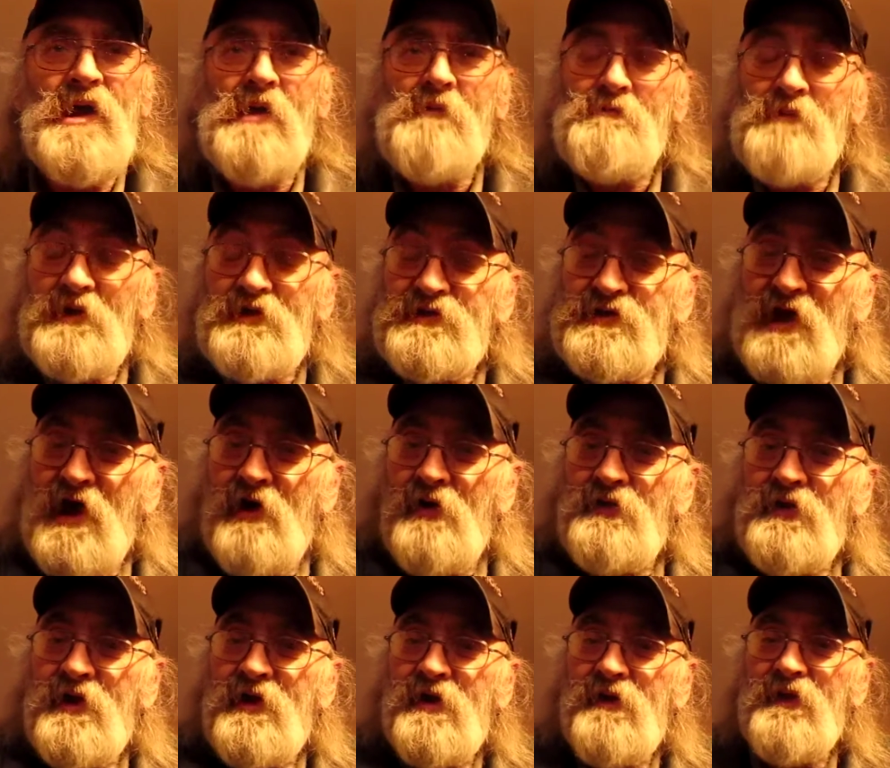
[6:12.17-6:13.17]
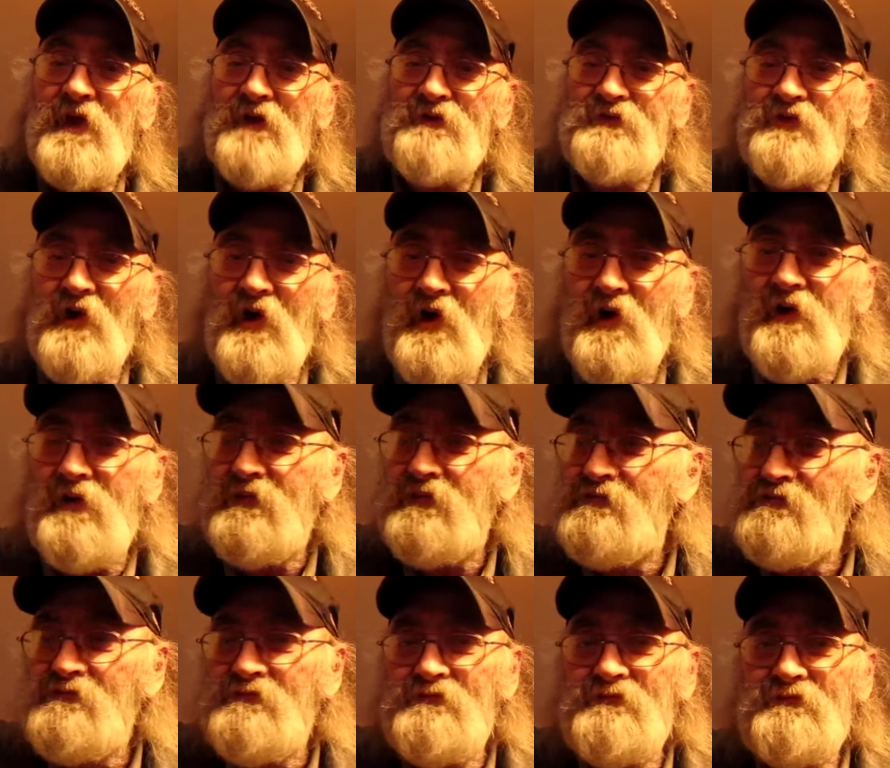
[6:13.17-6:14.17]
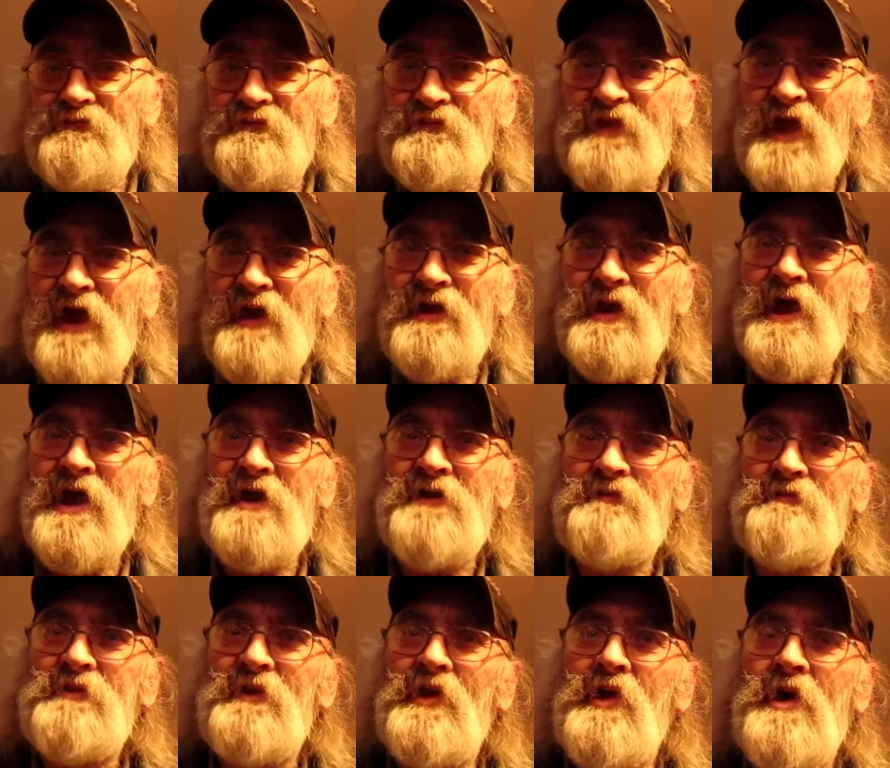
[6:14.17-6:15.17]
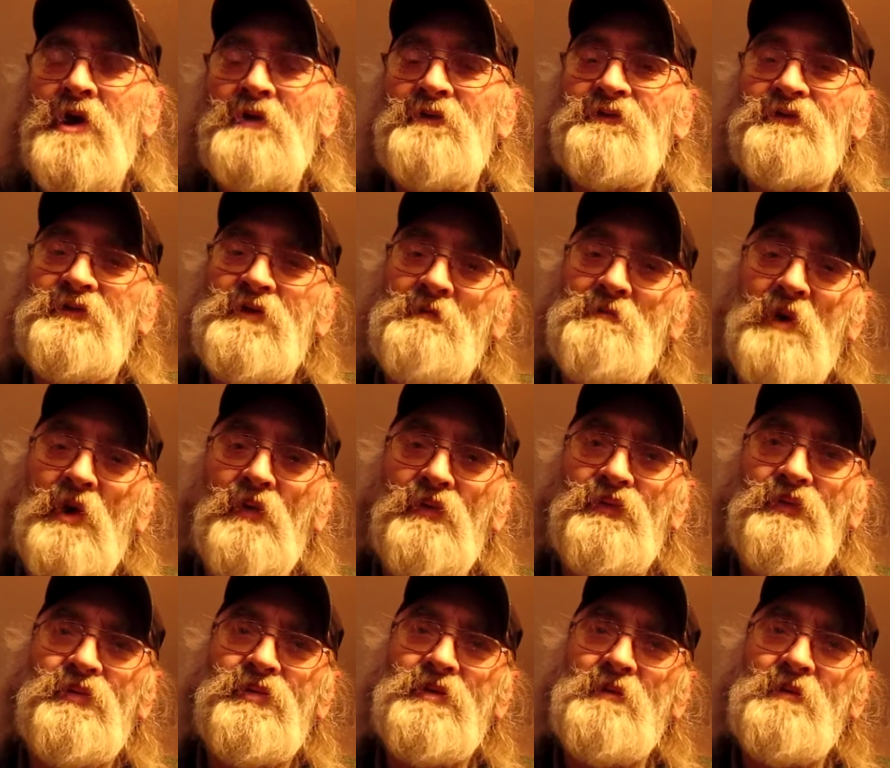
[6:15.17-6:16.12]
But down there, that's all, that land belongs to both